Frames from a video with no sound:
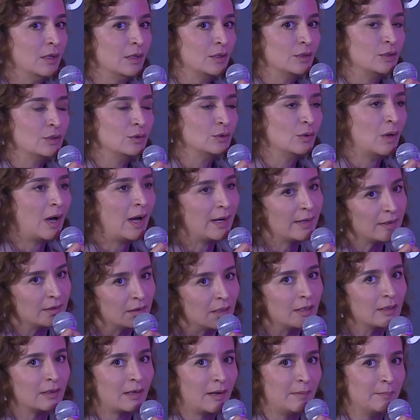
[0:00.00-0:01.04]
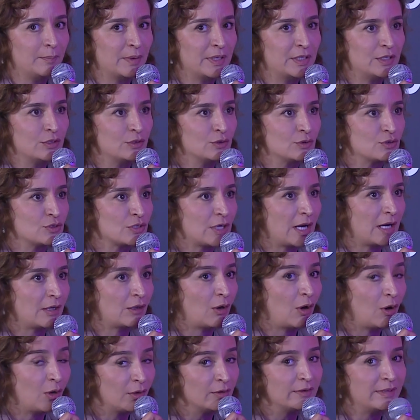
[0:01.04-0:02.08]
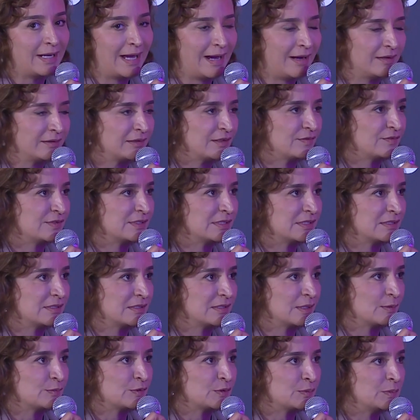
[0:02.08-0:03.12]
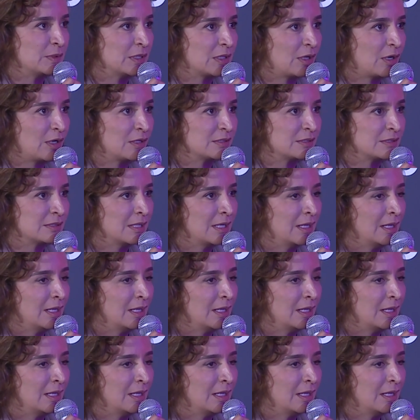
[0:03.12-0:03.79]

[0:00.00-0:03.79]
You hire a company to check all the active systems because